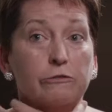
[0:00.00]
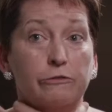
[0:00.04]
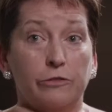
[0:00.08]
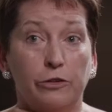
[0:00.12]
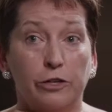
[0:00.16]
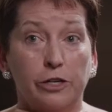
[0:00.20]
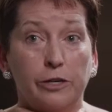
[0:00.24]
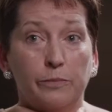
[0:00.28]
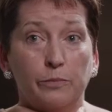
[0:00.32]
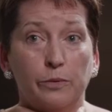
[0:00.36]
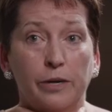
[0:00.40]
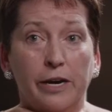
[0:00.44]

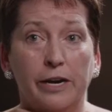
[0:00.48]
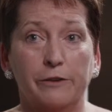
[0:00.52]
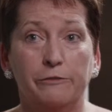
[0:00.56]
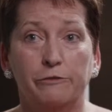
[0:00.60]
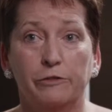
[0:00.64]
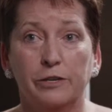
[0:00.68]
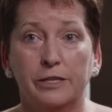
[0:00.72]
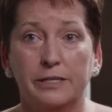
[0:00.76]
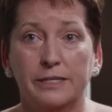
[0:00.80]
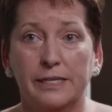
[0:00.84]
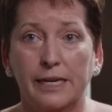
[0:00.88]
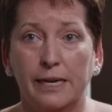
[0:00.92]
vertebrae,
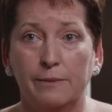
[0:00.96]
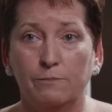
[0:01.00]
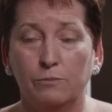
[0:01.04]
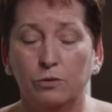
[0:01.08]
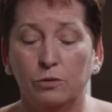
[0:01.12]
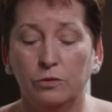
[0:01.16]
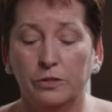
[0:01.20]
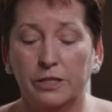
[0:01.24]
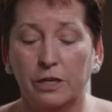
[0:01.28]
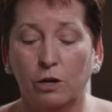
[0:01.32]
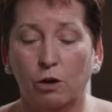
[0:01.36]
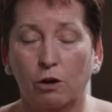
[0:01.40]
for
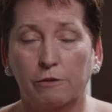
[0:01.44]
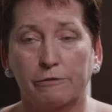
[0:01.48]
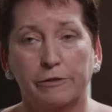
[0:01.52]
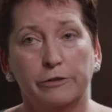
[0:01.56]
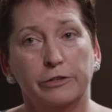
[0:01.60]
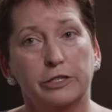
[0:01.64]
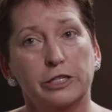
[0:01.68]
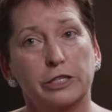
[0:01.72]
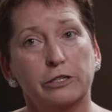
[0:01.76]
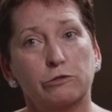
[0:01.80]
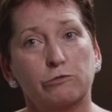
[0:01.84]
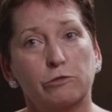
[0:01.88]
example, they're often
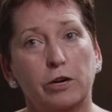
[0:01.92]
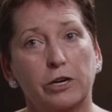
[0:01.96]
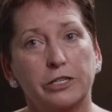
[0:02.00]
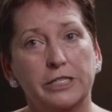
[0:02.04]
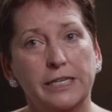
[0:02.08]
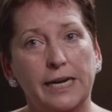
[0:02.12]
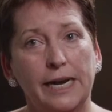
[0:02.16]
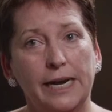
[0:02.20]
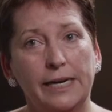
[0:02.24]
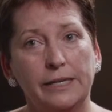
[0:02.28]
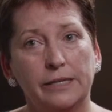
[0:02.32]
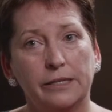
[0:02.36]
just
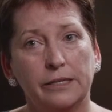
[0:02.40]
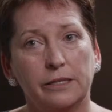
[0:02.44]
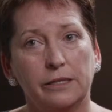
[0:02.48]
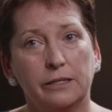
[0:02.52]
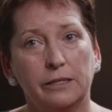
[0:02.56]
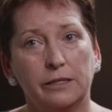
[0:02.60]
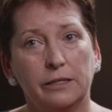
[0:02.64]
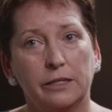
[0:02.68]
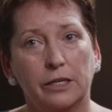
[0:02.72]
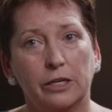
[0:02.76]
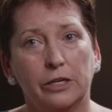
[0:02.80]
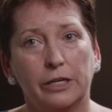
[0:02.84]
rotated,
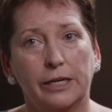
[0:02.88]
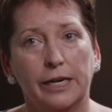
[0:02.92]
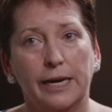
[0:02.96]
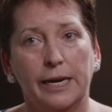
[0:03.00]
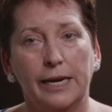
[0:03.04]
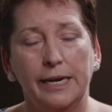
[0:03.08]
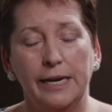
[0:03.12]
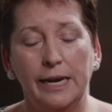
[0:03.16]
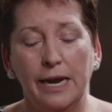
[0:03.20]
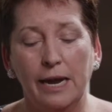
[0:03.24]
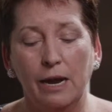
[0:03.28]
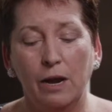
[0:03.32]

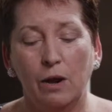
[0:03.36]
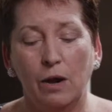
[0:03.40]
okay?